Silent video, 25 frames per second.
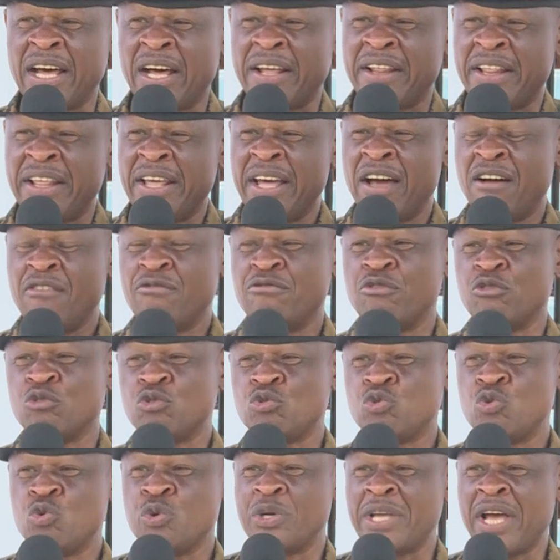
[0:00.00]
are there for
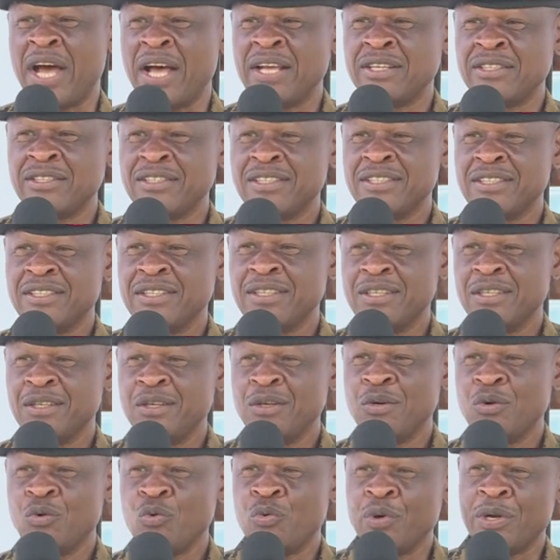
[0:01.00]
two years
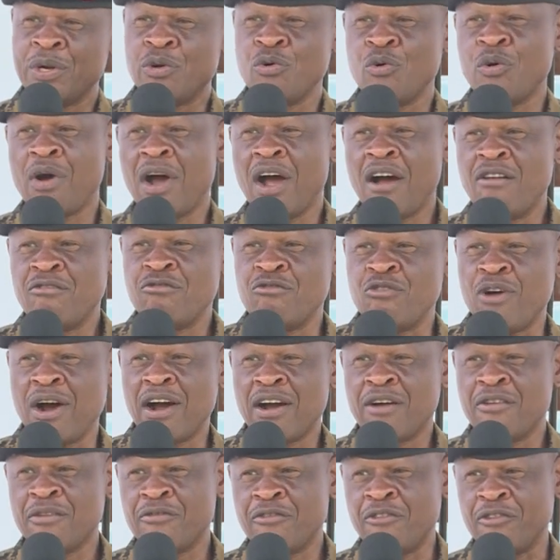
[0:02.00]
when we have
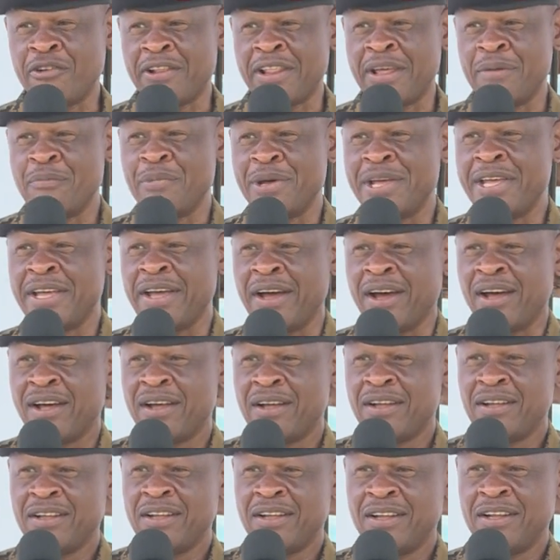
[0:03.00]
work for them here.
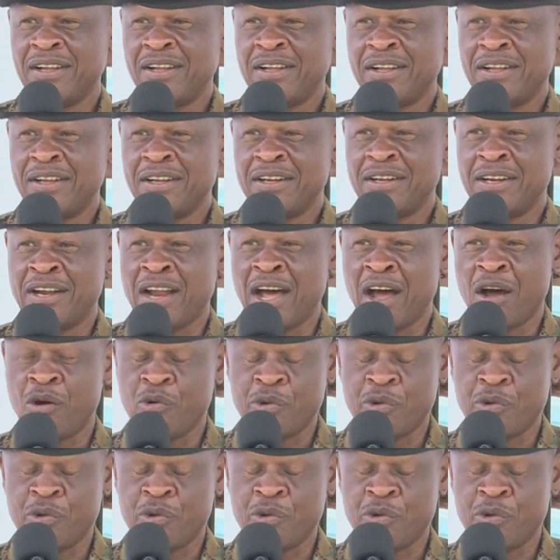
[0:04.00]
Now,